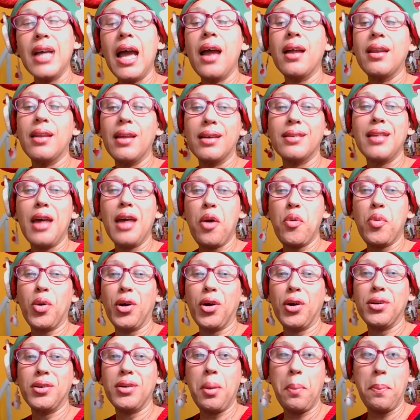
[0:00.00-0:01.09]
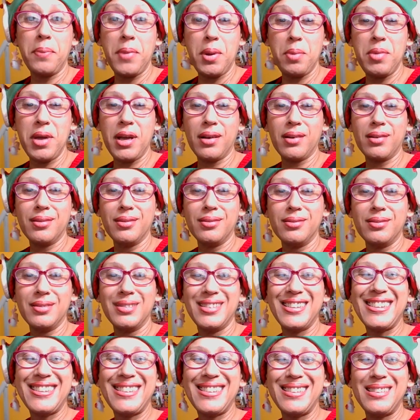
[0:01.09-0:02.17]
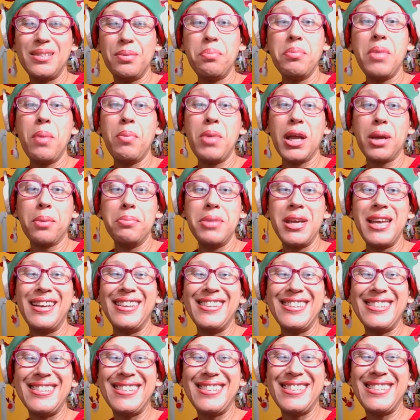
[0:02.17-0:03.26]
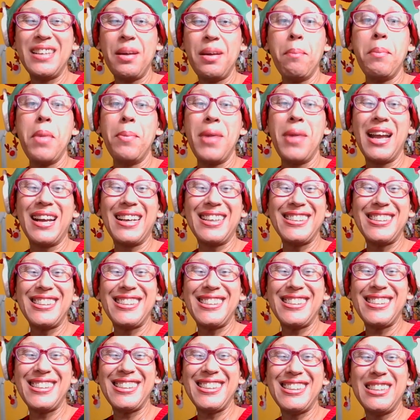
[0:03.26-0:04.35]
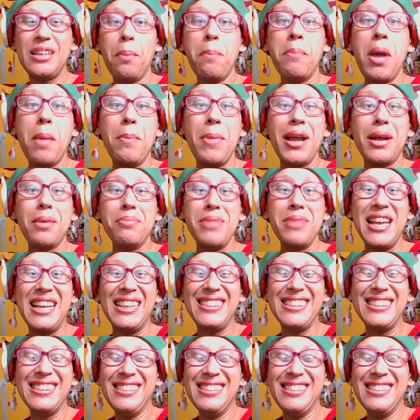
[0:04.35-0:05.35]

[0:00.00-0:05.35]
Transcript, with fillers: I like that word mimic. Mimic me. Mimic. Mimic me.